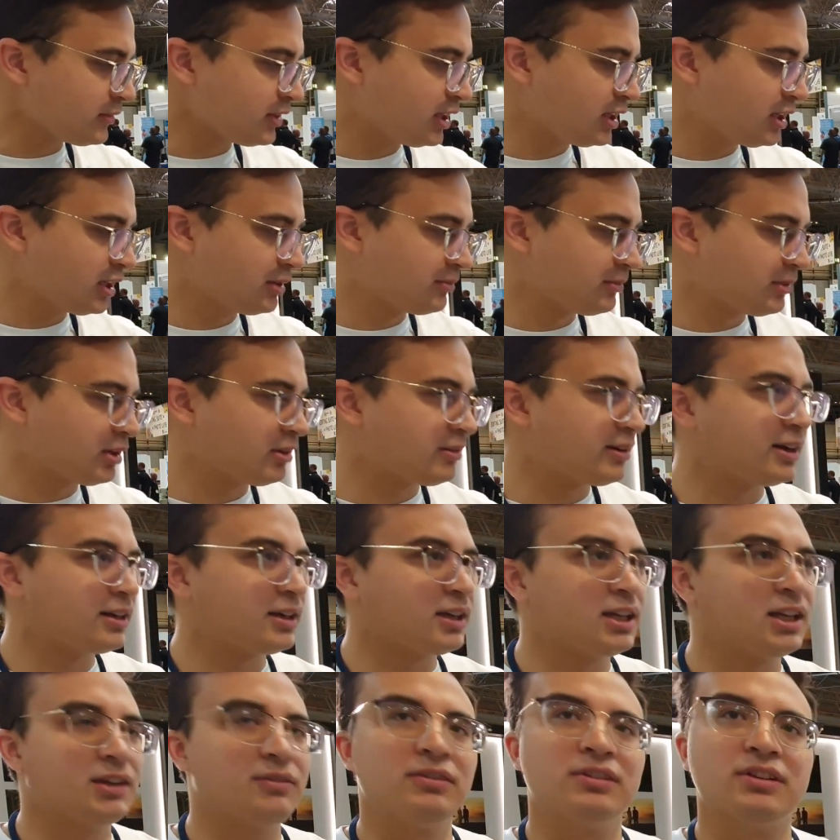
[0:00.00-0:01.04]

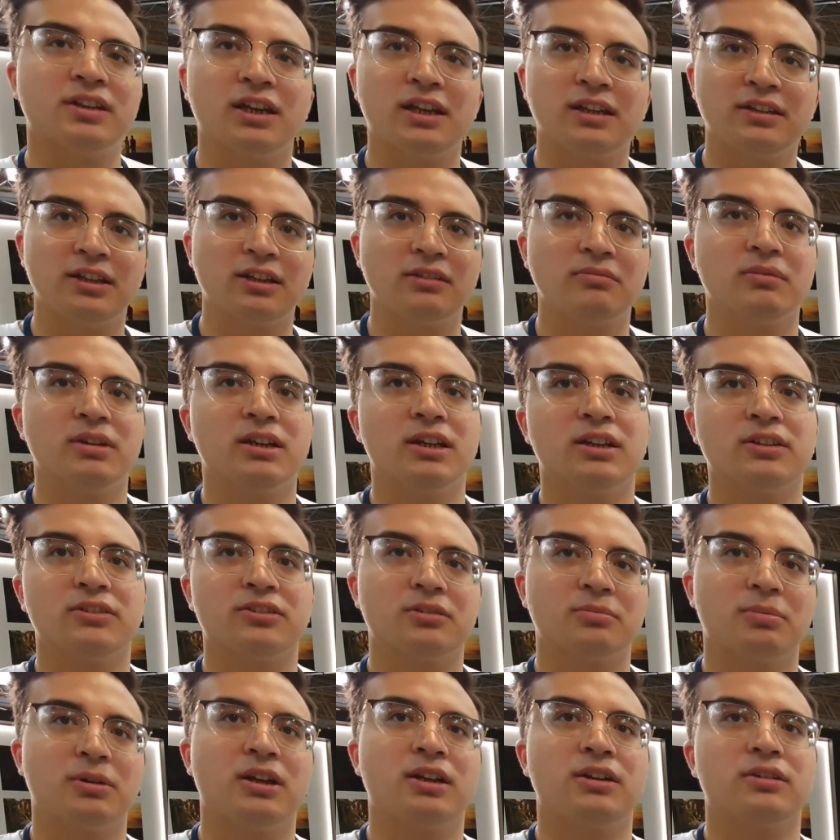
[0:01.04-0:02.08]
Around 11 to 18 minutes,
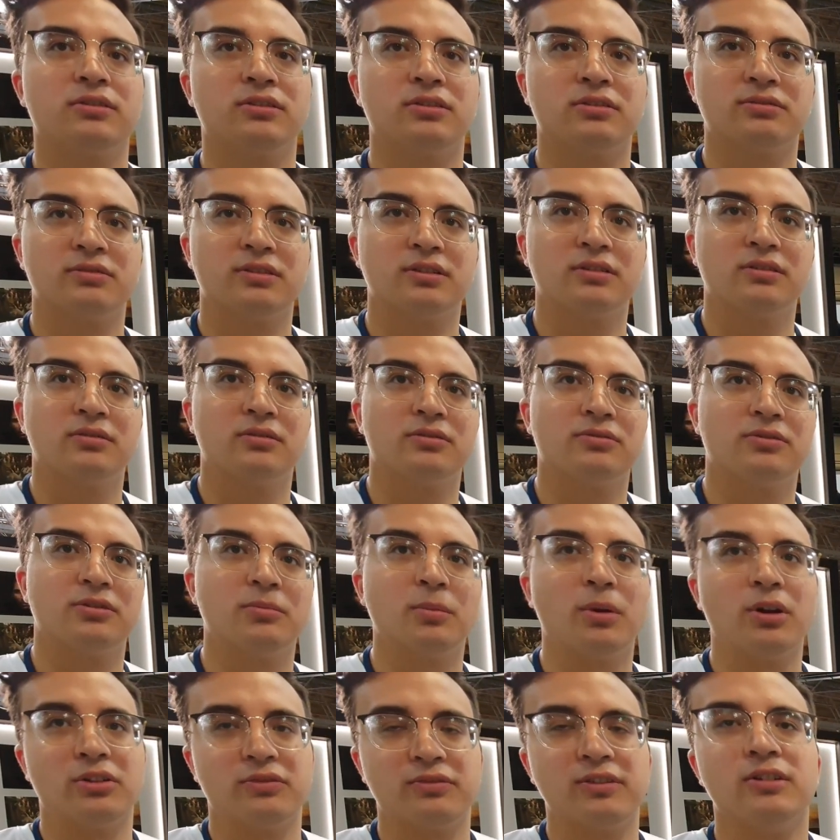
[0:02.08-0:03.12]
depending on
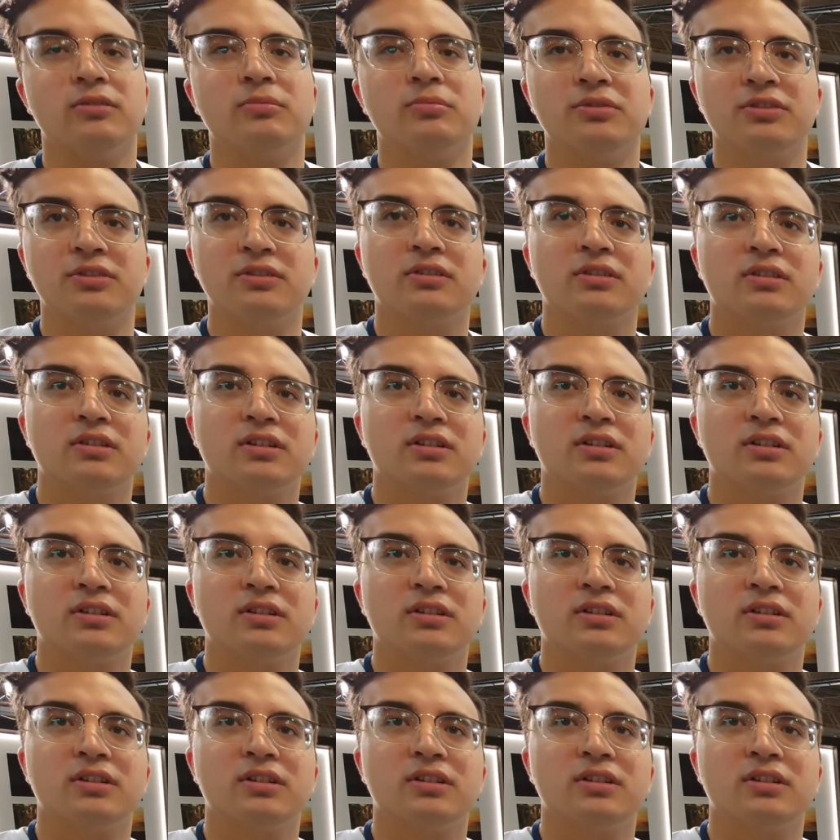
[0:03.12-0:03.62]
for most films.